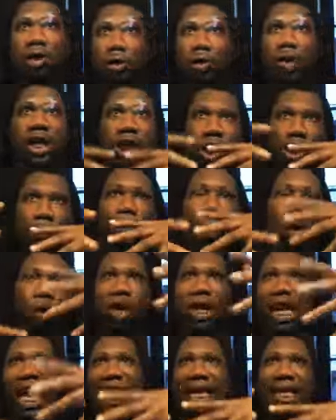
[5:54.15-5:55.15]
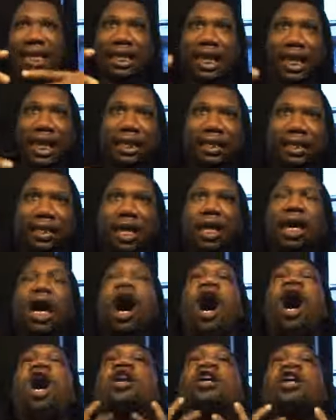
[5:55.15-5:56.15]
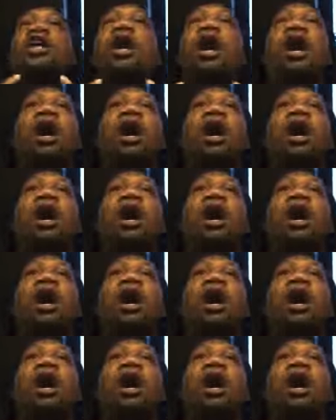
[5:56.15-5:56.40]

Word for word: we spoke like this, utter,